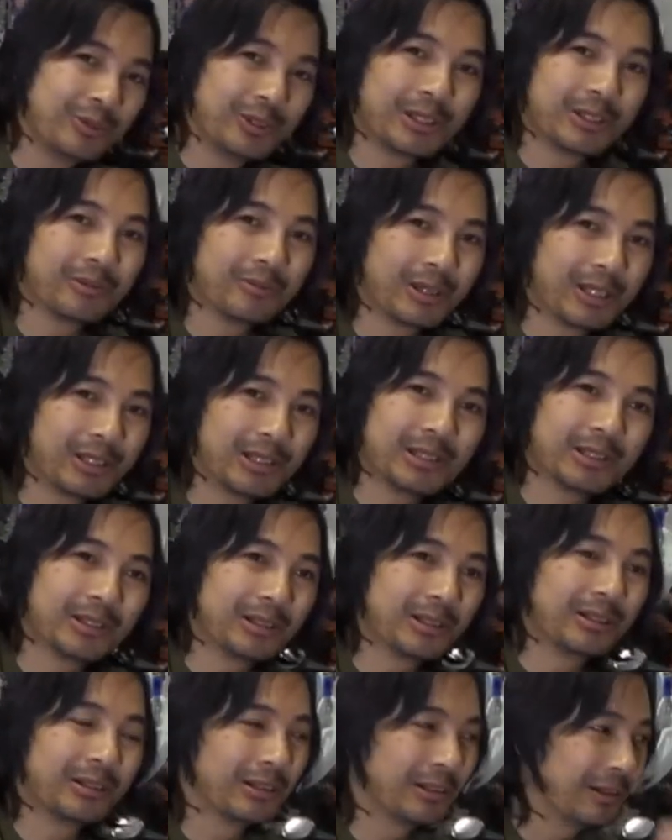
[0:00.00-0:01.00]
if we can race it,
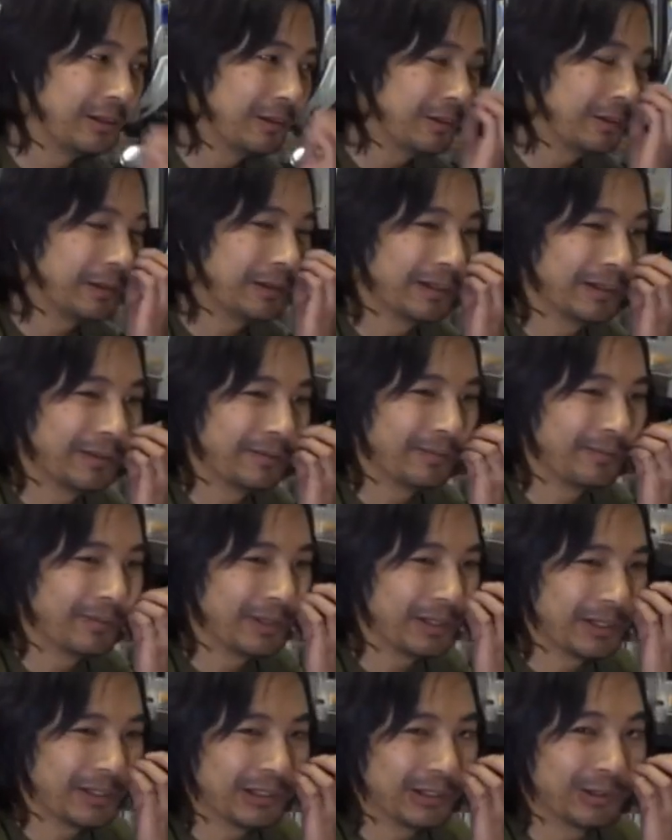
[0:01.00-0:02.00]
you know, um,
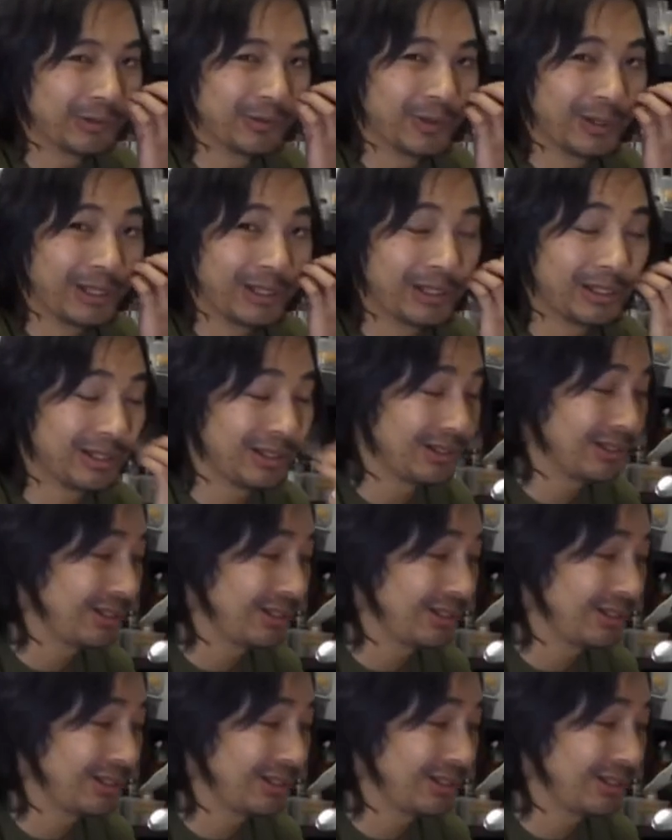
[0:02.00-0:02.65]
because it overheats and